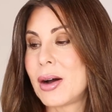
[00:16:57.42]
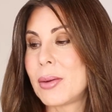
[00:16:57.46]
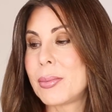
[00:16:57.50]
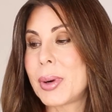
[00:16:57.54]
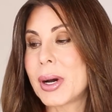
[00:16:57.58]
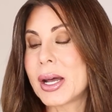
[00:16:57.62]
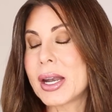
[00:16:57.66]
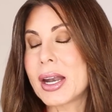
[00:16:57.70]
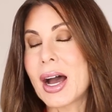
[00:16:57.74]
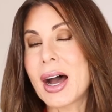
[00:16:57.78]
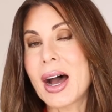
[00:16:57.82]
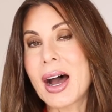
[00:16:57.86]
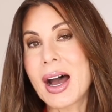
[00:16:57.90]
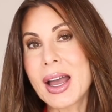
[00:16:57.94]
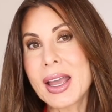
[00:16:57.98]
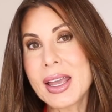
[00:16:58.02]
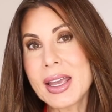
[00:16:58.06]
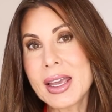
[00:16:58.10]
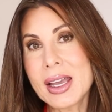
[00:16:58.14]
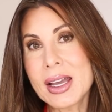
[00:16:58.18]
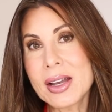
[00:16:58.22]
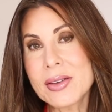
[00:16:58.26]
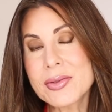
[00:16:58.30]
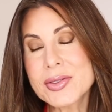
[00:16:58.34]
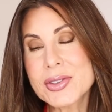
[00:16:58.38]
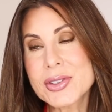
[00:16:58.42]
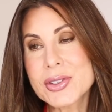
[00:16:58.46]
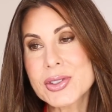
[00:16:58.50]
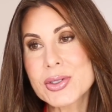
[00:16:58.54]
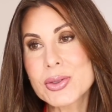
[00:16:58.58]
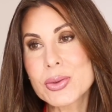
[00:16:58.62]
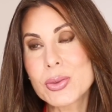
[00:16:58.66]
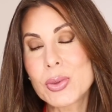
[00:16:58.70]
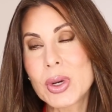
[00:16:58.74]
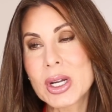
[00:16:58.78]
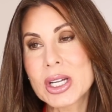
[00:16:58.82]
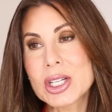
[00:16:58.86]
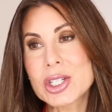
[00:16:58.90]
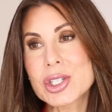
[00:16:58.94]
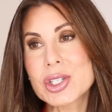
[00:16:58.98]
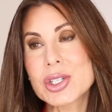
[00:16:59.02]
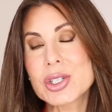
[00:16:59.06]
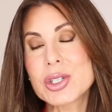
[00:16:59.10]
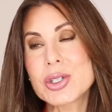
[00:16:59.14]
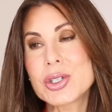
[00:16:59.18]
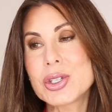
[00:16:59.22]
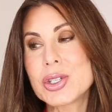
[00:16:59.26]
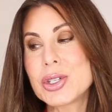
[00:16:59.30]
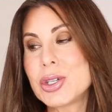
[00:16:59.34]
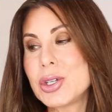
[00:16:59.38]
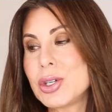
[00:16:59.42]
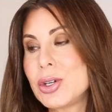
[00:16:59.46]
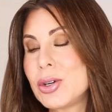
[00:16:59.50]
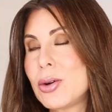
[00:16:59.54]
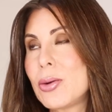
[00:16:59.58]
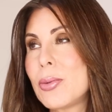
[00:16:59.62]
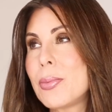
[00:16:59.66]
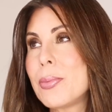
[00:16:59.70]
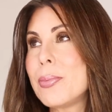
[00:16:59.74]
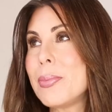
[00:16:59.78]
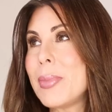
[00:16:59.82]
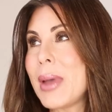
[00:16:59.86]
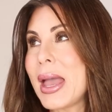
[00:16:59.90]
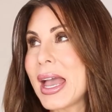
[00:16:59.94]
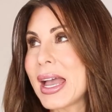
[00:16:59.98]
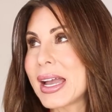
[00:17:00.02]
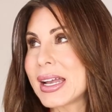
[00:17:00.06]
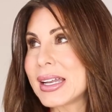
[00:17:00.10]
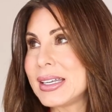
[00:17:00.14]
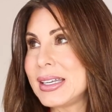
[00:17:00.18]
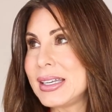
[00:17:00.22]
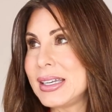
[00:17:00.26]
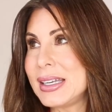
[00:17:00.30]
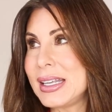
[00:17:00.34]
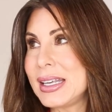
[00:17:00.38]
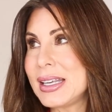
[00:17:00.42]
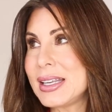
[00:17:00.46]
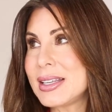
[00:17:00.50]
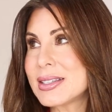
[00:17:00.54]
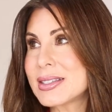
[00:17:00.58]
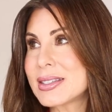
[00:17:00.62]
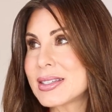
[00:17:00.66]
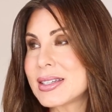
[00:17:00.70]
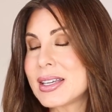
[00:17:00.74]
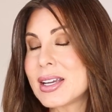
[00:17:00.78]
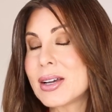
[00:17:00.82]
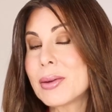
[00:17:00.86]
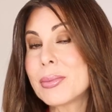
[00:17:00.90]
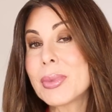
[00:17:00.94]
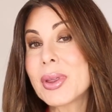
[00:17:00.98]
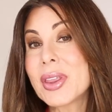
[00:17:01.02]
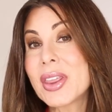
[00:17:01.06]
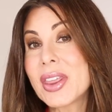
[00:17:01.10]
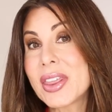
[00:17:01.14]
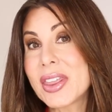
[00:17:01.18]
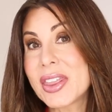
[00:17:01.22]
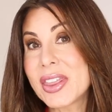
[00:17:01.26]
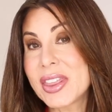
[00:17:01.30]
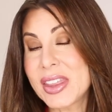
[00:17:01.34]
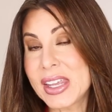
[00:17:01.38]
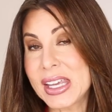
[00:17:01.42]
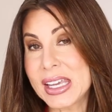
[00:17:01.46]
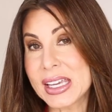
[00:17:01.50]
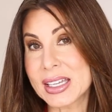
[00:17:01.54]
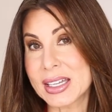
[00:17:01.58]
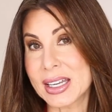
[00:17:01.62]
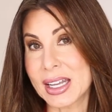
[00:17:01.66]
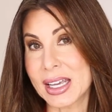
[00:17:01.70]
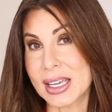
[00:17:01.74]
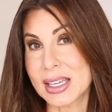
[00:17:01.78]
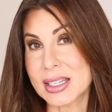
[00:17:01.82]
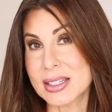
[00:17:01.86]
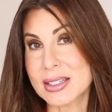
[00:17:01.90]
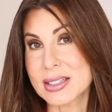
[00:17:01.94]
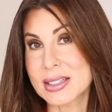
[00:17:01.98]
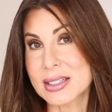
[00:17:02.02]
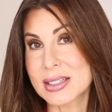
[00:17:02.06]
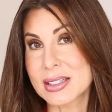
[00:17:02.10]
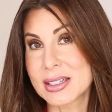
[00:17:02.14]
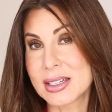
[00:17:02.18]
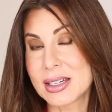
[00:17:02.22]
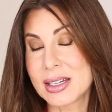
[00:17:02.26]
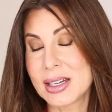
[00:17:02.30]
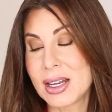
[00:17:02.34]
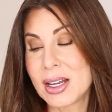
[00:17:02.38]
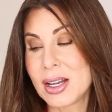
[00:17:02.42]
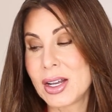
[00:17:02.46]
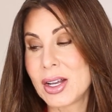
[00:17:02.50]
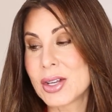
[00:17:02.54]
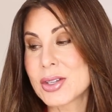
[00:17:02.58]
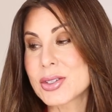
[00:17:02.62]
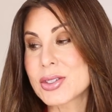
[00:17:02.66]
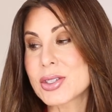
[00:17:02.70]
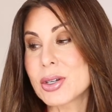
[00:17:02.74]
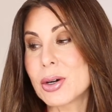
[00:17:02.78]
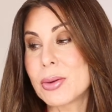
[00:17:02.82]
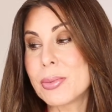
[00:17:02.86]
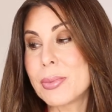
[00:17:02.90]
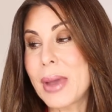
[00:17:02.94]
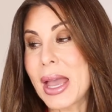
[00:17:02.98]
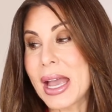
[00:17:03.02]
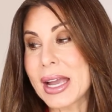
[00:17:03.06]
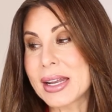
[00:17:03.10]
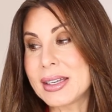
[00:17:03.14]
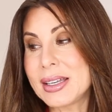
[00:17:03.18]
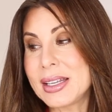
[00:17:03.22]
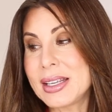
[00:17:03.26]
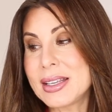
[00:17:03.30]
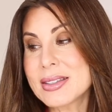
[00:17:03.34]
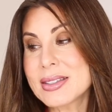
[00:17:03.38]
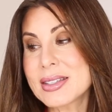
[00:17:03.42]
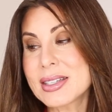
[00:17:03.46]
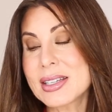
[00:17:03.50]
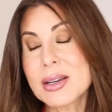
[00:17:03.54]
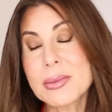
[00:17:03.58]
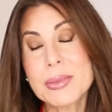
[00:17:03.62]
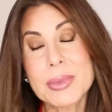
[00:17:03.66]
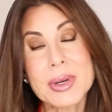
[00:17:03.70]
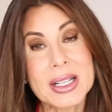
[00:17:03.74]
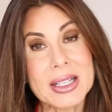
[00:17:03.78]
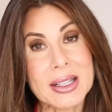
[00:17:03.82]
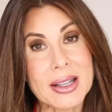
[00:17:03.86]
but I have switched to magnesium theanate. So magnesium